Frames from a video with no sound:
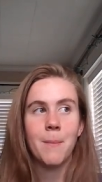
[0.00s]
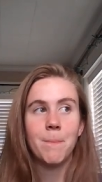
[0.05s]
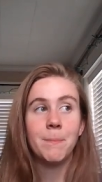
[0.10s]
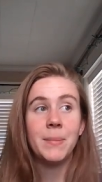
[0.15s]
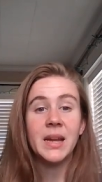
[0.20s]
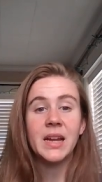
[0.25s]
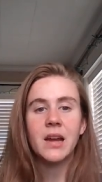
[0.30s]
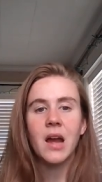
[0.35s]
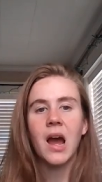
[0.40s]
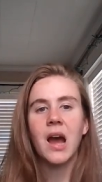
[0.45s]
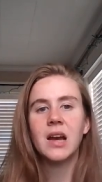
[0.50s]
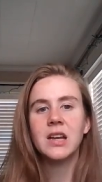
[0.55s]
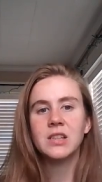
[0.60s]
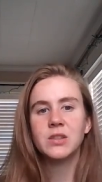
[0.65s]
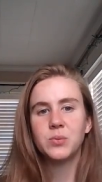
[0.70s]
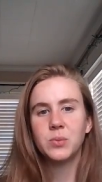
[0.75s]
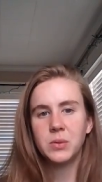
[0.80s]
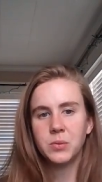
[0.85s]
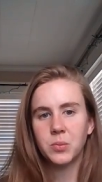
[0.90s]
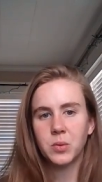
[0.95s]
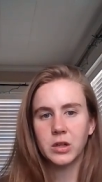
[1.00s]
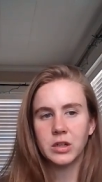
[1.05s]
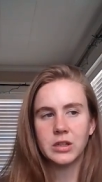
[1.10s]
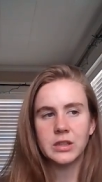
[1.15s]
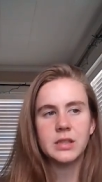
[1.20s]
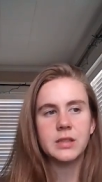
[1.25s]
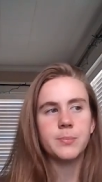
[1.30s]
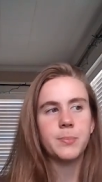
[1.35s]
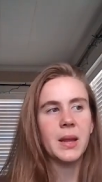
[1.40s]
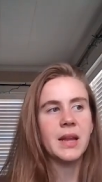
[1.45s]
because we weren't
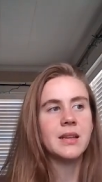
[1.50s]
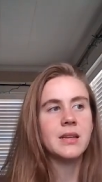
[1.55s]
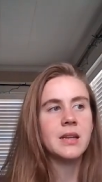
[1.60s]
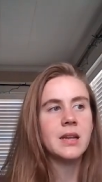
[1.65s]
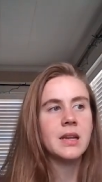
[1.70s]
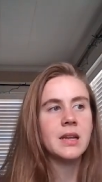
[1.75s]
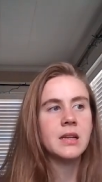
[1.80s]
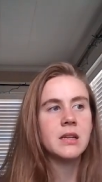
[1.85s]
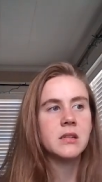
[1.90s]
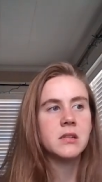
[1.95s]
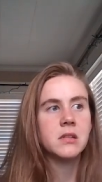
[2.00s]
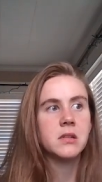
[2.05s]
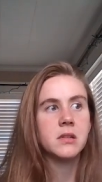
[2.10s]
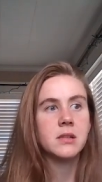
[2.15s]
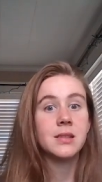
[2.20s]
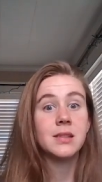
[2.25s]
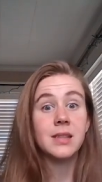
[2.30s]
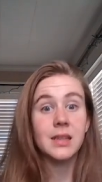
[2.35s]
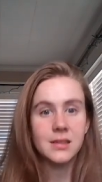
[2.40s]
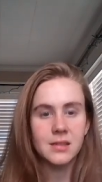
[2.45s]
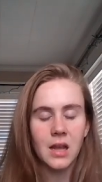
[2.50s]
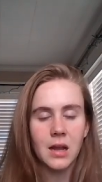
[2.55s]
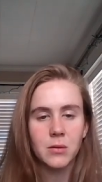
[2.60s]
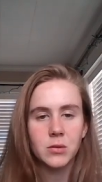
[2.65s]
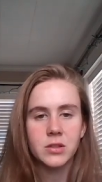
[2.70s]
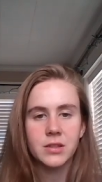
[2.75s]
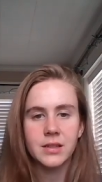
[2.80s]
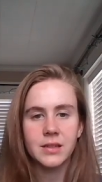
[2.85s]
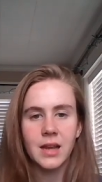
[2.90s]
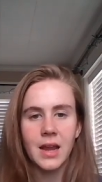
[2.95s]
spending six
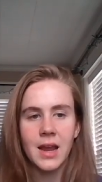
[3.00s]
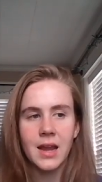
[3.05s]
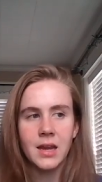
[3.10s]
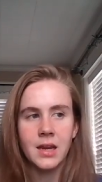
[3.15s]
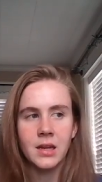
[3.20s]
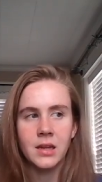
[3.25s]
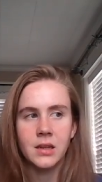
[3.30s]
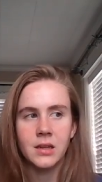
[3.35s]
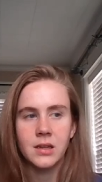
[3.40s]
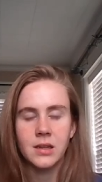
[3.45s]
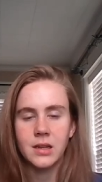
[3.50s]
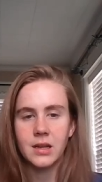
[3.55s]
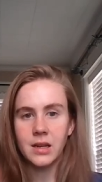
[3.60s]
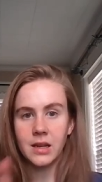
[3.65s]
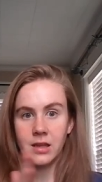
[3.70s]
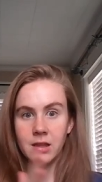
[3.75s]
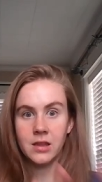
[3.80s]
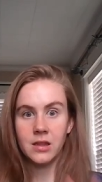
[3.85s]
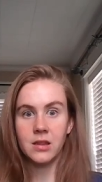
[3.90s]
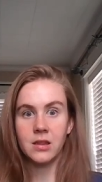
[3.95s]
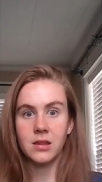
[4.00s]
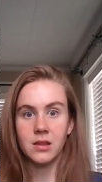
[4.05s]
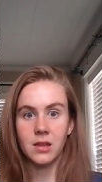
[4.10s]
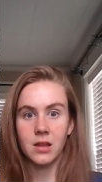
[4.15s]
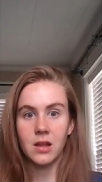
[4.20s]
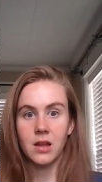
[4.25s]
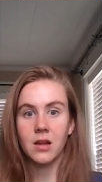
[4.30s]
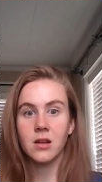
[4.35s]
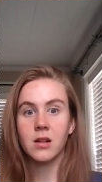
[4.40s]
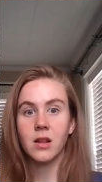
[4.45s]
hours a day in
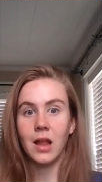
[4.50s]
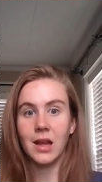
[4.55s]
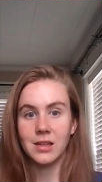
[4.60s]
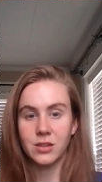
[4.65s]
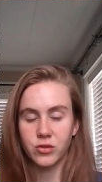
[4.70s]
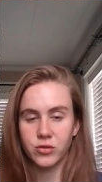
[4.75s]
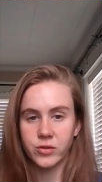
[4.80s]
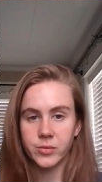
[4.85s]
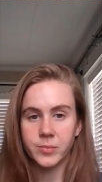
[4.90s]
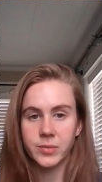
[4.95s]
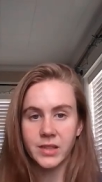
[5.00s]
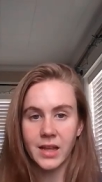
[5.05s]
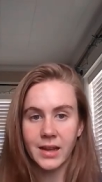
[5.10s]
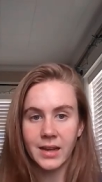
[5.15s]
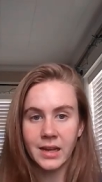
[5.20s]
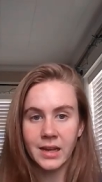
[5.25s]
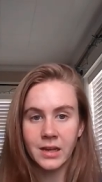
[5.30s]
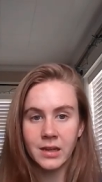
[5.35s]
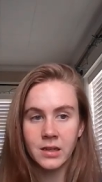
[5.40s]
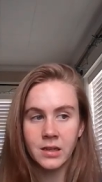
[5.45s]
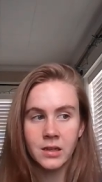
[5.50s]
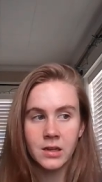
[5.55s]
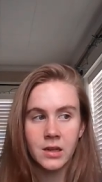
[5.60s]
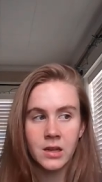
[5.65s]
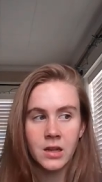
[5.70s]
a classroom setting,